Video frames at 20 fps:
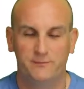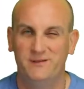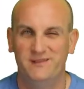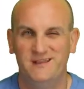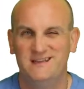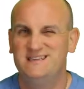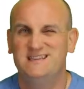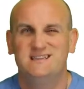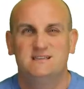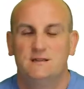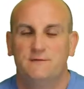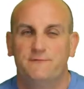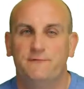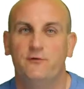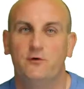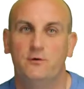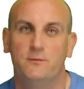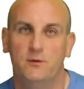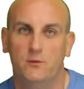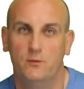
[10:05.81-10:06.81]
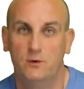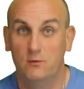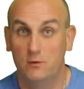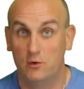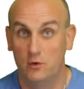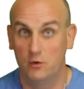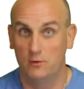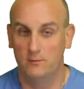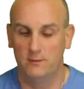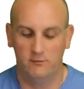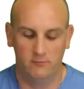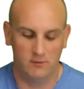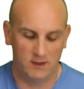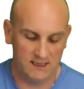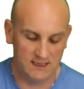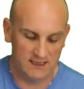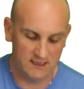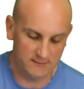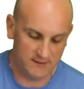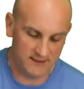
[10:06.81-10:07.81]
But this isn't the form that we would normally
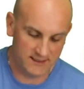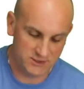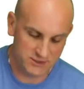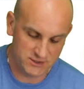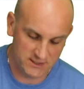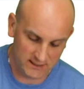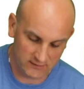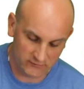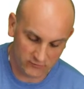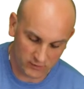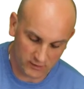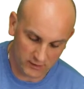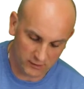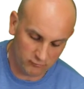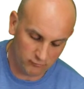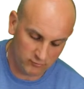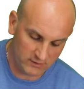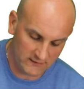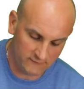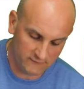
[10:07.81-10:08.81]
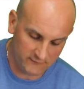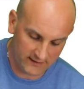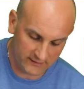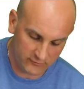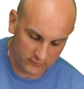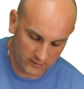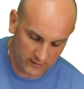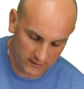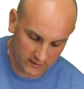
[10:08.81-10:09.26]
write elimination in. So I'm going to refactor it.